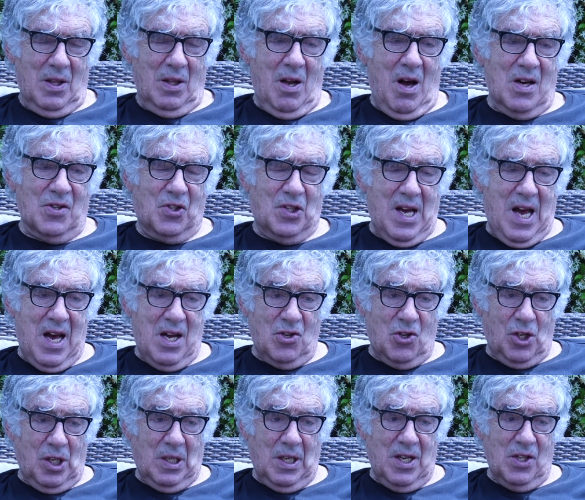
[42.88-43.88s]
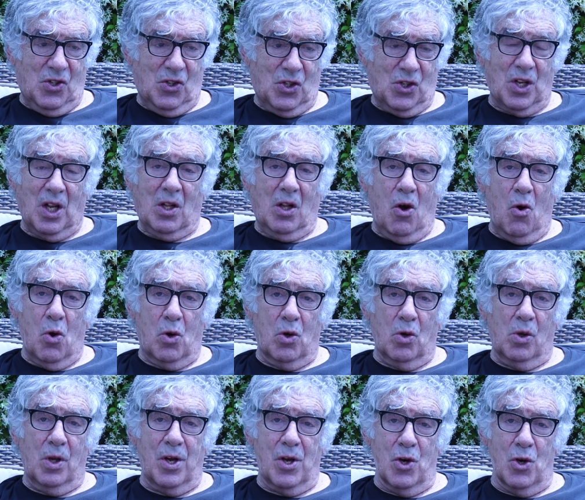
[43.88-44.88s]
Los Angeles
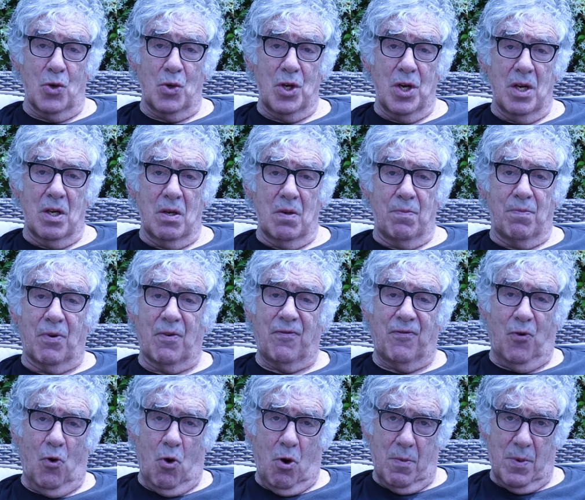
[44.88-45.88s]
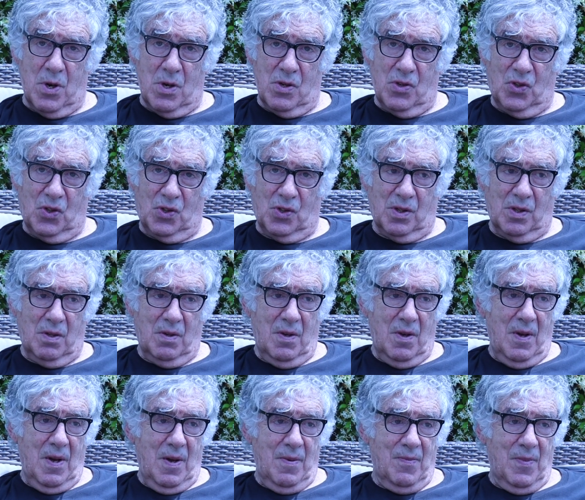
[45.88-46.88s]
local union performers.
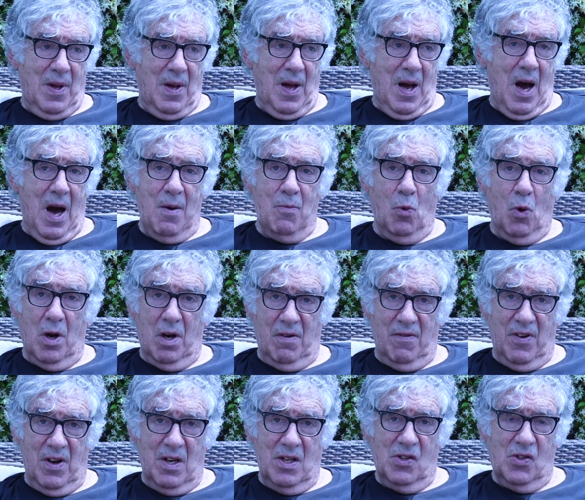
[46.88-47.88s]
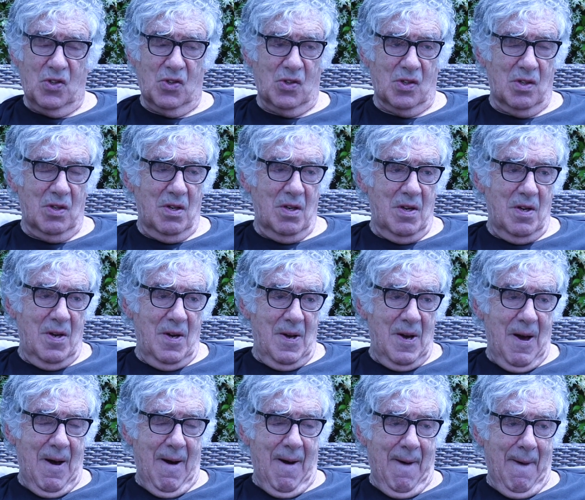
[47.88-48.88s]
I'm one of us.
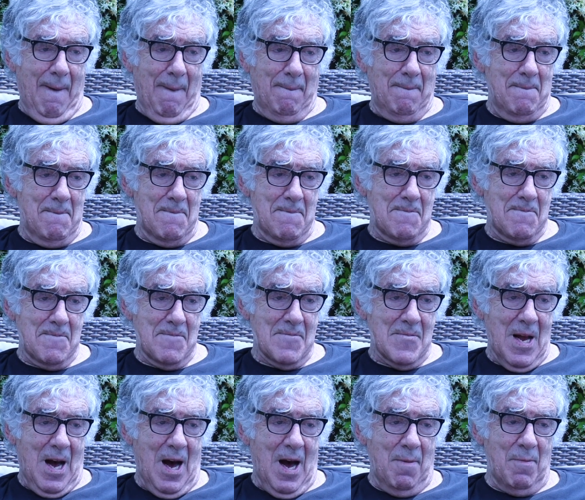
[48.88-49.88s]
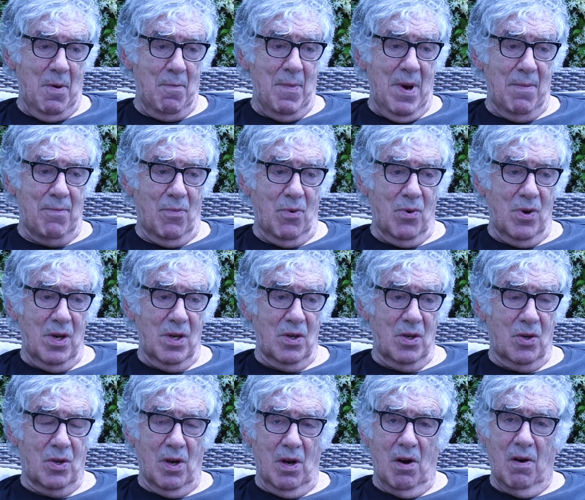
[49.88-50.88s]
Um, I'm a member
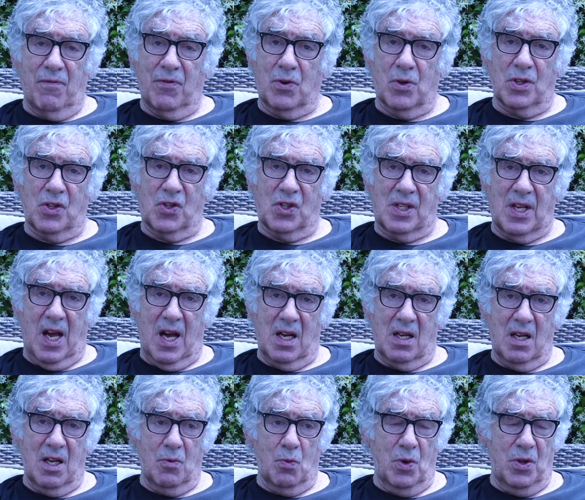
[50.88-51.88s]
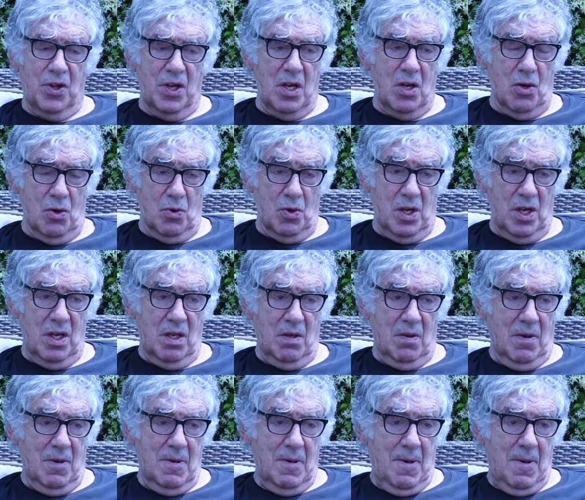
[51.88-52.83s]
in, of good standing with the union.